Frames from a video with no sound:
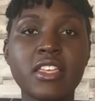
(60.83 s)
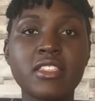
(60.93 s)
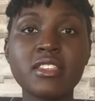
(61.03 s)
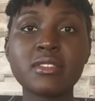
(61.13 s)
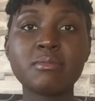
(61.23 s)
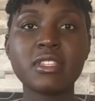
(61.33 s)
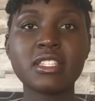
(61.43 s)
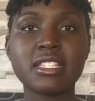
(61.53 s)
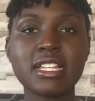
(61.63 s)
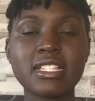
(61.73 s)
This
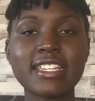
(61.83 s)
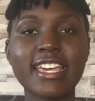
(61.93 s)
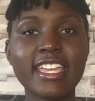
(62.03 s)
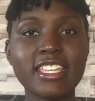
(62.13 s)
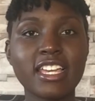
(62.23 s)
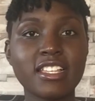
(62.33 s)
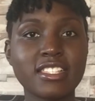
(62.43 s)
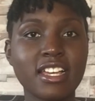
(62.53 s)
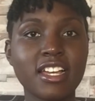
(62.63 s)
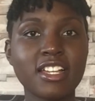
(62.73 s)
means that Kenya
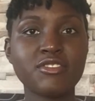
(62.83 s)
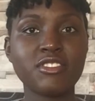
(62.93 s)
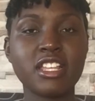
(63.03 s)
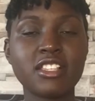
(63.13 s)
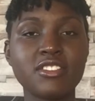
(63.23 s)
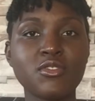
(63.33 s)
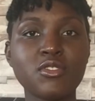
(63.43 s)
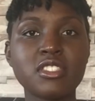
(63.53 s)
as a country does not